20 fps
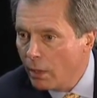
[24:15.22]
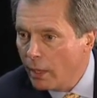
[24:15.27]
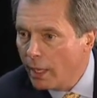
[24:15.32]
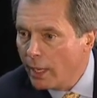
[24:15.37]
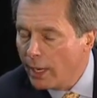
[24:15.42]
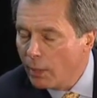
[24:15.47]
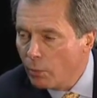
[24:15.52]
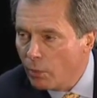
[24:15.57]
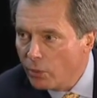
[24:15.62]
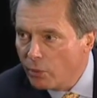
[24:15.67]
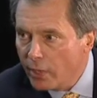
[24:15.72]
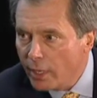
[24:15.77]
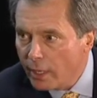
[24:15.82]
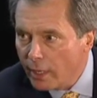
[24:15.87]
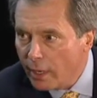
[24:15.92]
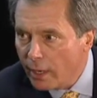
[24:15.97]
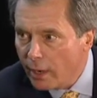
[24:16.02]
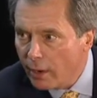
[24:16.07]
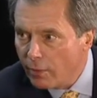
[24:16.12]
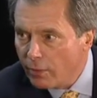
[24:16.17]
And I want to take
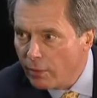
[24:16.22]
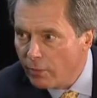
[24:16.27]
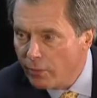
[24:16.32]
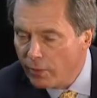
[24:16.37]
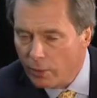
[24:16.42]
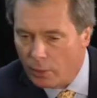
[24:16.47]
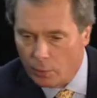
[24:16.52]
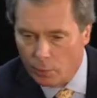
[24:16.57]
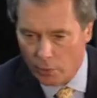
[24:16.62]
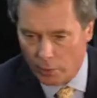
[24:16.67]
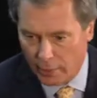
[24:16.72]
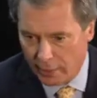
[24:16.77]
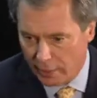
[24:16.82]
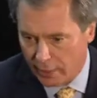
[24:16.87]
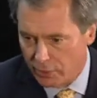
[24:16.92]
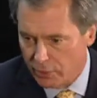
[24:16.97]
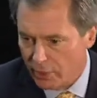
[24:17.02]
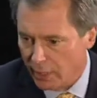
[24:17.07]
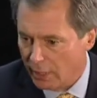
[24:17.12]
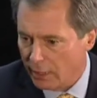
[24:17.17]
care of the vulnerable, like
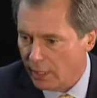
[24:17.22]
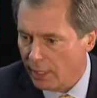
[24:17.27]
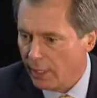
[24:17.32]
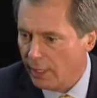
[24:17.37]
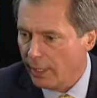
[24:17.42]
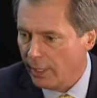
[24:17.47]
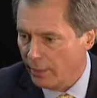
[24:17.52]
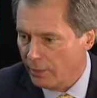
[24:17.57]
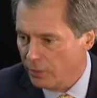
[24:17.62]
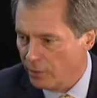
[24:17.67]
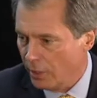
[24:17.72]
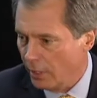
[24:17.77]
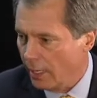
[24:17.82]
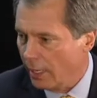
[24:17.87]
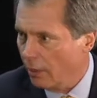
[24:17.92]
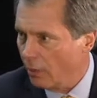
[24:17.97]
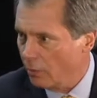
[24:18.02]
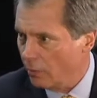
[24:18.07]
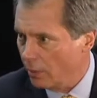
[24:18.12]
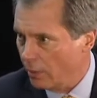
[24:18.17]
I said, kids and
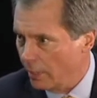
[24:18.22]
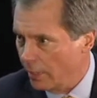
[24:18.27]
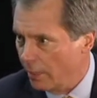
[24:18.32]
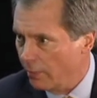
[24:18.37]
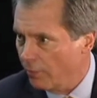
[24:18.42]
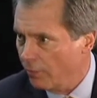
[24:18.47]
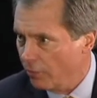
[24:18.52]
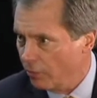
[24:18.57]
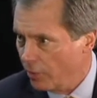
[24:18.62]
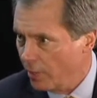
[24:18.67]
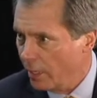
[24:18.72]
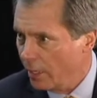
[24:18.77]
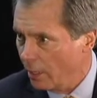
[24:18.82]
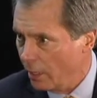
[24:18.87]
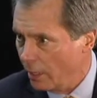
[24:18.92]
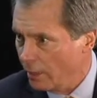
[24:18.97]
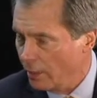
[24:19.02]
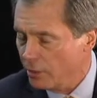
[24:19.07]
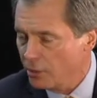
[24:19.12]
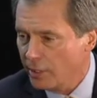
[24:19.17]
elderly and frail
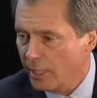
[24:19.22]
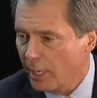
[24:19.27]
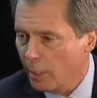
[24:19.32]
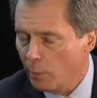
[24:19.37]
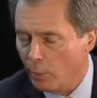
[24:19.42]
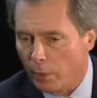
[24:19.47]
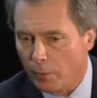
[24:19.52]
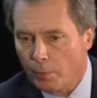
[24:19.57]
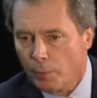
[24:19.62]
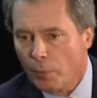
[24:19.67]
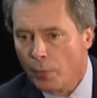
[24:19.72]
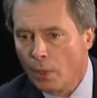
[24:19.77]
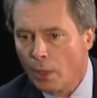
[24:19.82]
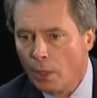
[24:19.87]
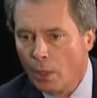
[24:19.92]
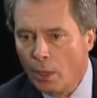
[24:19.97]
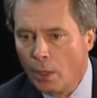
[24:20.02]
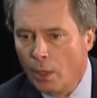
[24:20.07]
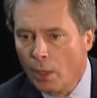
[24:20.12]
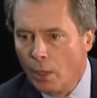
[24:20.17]
and disabled.
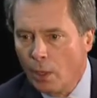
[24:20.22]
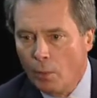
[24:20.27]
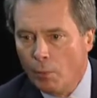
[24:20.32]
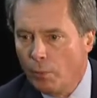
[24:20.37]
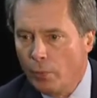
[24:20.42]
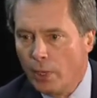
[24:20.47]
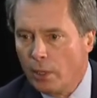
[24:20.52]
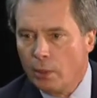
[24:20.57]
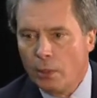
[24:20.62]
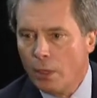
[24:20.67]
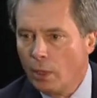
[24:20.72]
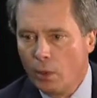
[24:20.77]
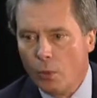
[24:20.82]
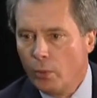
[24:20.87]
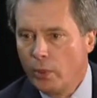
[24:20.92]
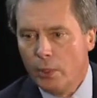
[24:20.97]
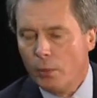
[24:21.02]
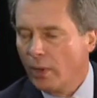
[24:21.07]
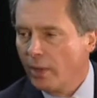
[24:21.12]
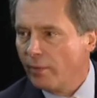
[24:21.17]
But
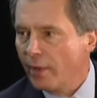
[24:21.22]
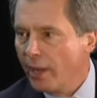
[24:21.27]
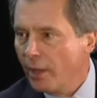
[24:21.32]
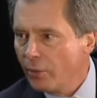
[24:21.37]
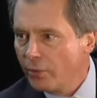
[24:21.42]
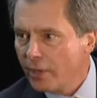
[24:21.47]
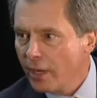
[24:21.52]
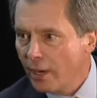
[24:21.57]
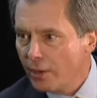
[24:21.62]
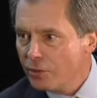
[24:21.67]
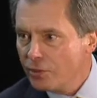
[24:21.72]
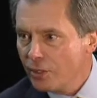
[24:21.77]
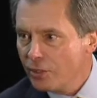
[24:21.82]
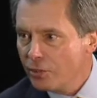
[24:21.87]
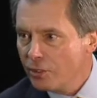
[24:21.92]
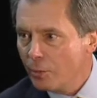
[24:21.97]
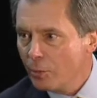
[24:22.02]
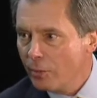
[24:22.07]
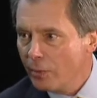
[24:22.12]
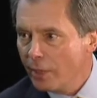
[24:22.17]
we don't have a health care
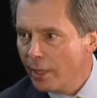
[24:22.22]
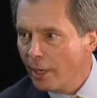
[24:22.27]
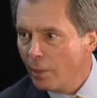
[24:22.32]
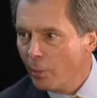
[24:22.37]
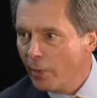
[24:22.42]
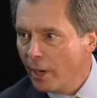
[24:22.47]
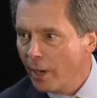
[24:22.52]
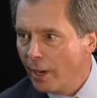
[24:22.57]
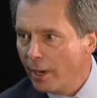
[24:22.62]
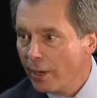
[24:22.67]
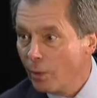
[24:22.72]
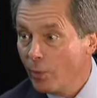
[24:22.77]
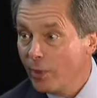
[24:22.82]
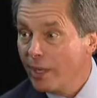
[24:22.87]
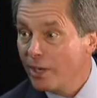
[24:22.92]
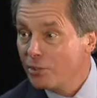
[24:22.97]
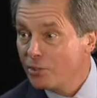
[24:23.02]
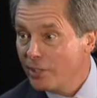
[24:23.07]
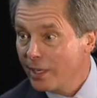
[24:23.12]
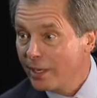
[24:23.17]
system in America. We
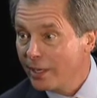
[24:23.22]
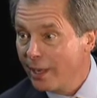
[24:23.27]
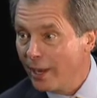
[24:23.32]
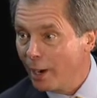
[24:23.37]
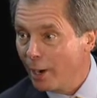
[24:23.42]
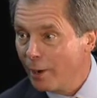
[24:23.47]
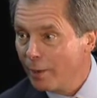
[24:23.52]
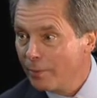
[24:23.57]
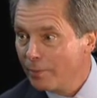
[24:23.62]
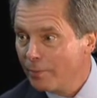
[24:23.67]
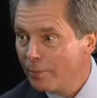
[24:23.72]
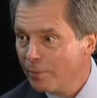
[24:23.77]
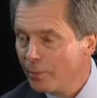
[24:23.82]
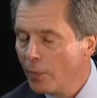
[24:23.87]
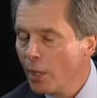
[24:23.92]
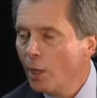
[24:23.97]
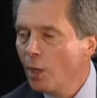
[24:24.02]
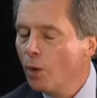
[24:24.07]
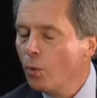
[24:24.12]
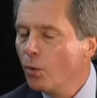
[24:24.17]
got a sick care.
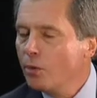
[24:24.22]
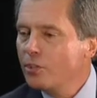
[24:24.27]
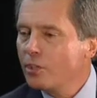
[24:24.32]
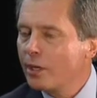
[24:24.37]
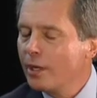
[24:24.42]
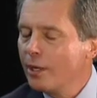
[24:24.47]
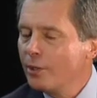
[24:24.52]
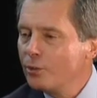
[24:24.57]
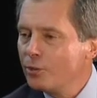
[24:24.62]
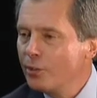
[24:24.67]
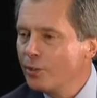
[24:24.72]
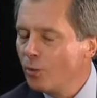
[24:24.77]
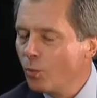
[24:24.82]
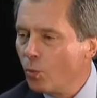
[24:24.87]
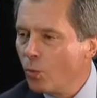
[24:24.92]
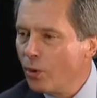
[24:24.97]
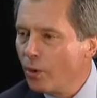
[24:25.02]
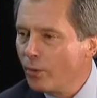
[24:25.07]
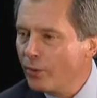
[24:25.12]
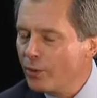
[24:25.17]
What's the country in the
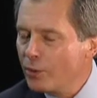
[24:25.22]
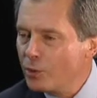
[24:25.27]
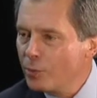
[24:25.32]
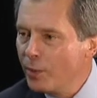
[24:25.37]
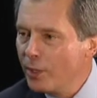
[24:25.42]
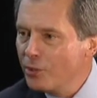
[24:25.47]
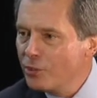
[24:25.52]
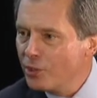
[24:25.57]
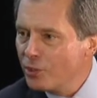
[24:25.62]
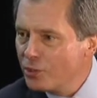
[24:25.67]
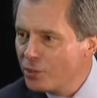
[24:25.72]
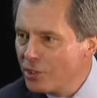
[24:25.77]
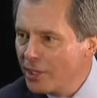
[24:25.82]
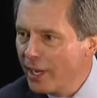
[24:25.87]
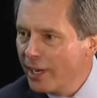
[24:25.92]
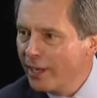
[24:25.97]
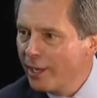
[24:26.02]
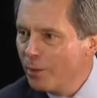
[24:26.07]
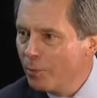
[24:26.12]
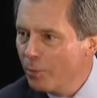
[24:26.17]
world that spends the
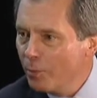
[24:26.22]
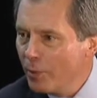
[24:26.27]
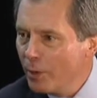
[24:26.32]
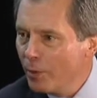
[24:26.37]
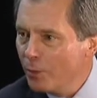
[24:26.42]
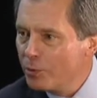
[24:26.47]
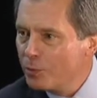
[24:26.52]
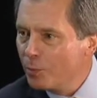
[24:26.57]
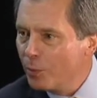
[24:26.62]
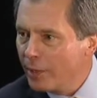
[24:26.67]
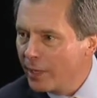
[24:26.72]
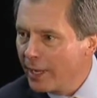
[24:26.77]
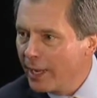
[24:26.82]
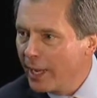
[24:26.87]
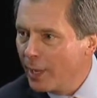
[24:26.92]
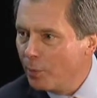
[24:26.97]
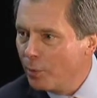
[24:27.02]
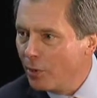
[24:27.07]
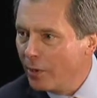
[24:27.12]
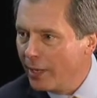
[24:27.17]
second most per
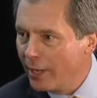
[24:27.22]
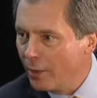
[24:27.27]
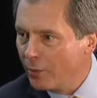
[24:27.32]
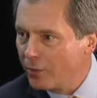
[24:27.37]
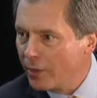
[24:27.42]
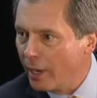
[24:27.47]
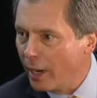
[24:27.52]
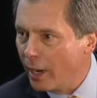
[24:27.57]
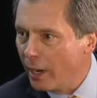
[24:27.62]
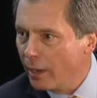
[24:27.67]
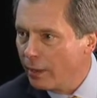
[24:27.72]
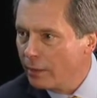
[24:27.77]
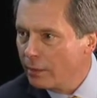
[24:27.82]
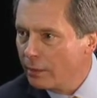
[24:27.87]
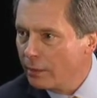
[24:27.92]
capita on health care?